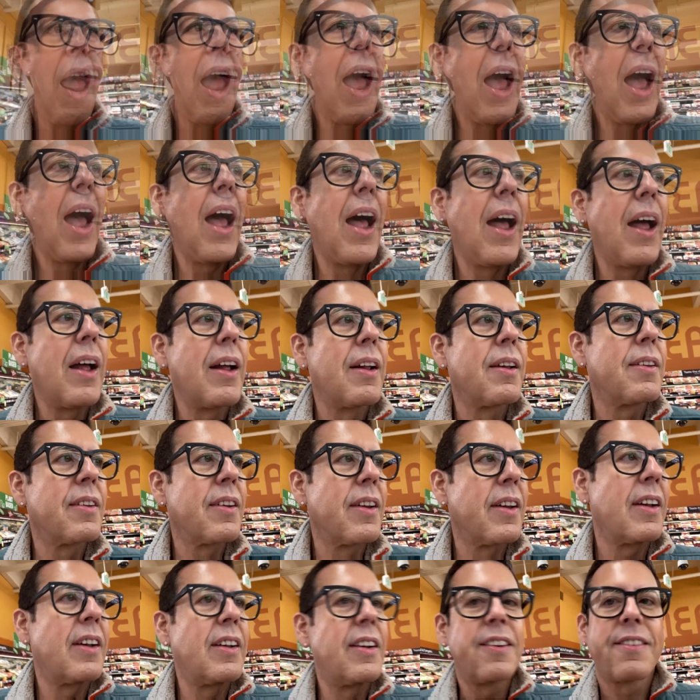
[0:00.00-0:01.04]
And
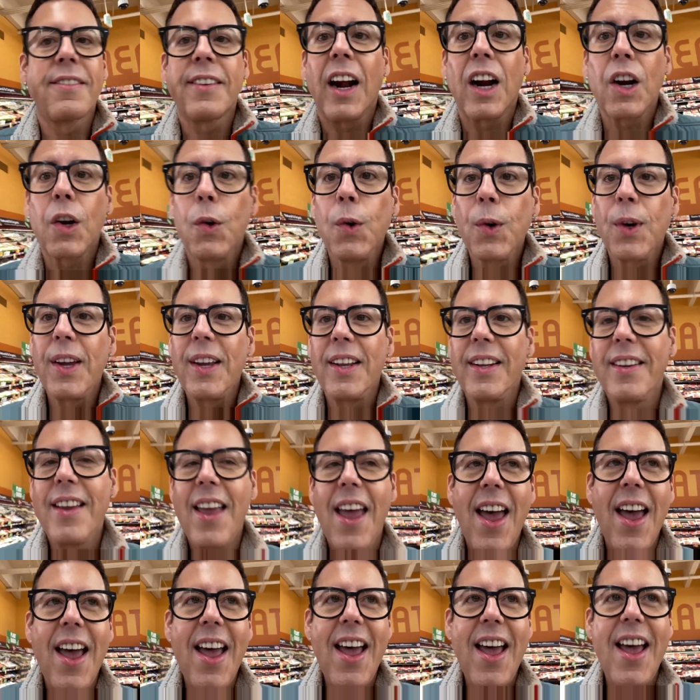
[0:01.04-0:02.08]
let's start cooking.
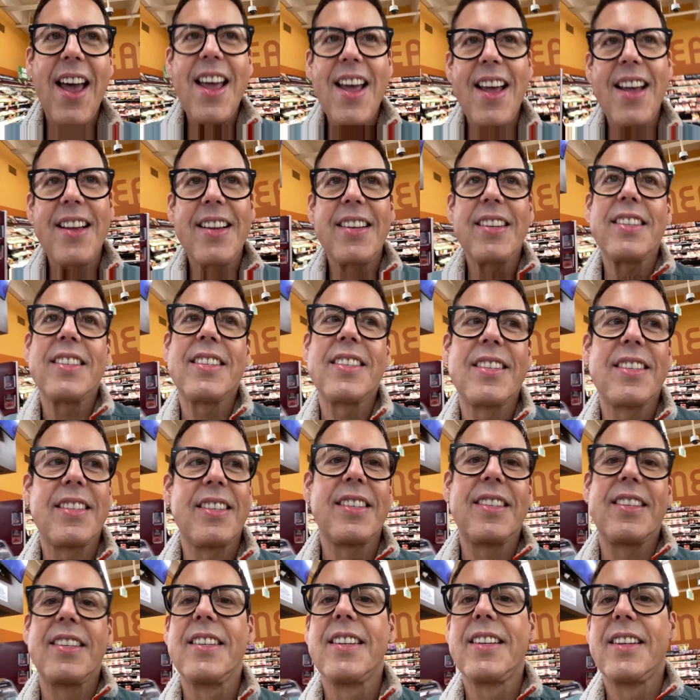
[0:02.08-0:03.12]

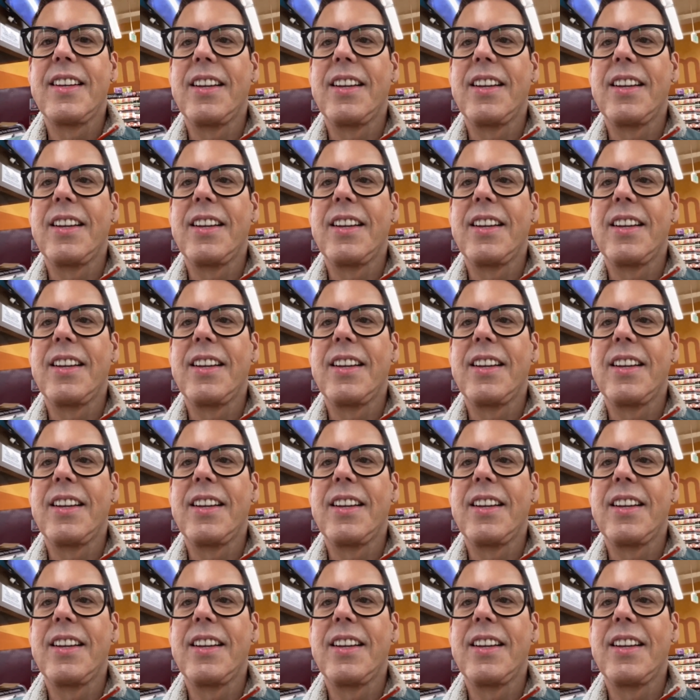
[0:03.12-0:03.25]
Yes!